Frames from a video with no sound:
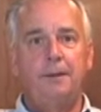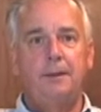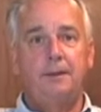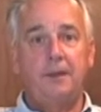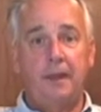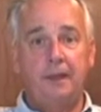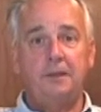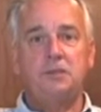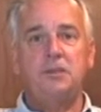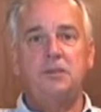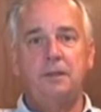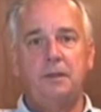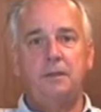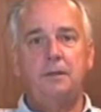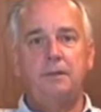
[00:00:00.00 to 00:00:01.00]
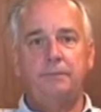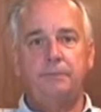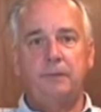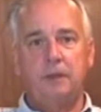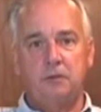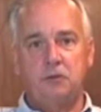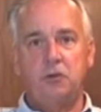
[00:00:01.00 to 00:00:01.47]
Thanks.
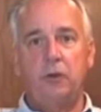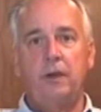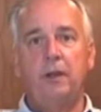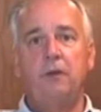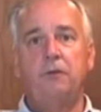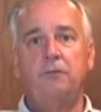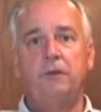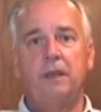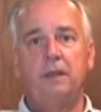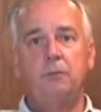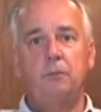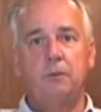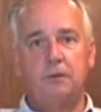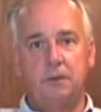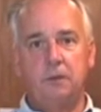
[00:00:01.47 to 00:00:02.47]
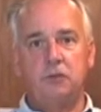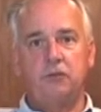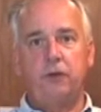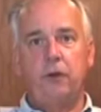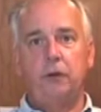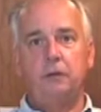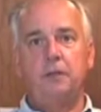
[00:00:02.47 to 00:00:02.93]
Enjoy RVing with the
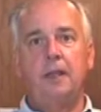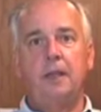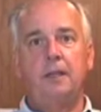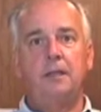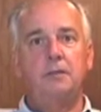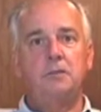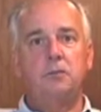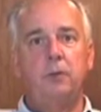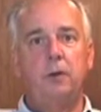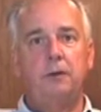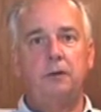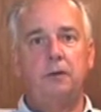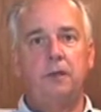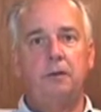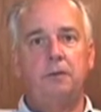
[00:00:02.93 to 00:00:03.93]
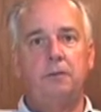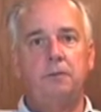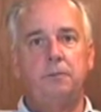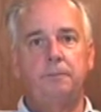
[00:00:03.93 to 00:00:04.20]
Girard tankless water heater.